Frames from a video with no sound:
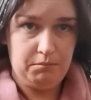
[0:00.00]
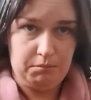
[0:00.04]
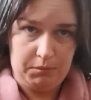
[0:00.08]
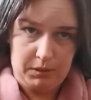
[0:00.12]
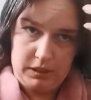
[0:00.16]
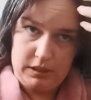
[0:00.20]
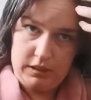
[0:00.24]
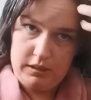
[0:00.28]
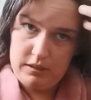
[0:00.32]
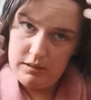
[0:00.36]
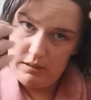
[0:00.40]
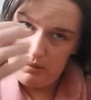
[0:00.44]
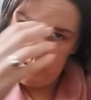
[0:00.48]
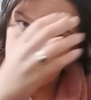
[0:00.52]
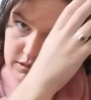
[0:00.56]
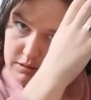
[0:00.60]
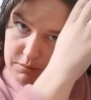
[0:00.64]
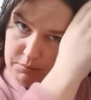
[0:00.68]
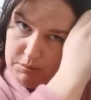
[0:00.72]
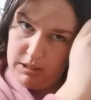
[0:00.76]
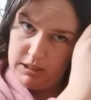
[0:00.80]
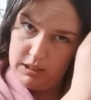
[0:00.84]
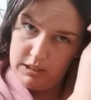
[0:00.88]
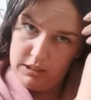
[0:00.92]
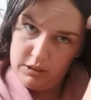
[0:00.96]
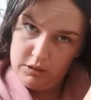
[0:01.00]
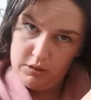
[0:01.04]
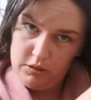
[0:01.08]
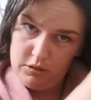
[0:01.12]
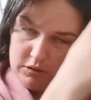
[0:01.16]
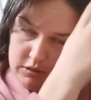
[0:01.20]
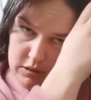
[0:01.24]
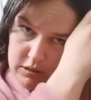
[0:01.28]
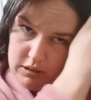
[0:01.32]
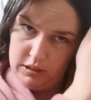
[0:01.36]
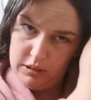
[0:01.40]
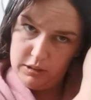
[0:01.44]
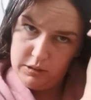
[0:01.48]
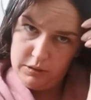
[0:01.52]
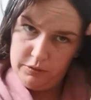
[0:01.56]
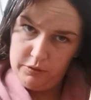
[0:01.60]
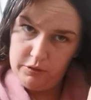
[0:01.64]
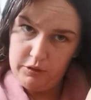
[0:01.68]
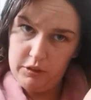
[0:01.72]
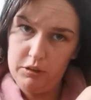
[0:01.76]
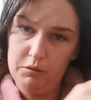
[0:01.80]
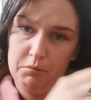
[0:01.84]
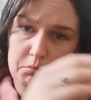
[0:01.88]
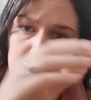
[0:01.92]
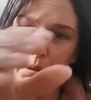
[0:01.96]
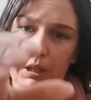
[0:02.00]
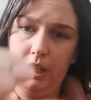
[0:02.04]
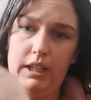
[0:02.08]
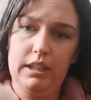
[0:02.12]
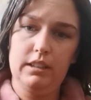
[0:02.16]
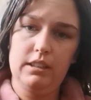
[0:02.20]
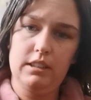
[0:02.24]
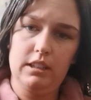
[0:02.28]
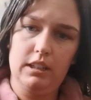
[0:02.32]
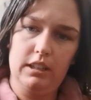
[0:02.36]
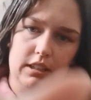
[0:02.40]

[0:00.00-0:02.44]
but I'm just making sure that those front bits,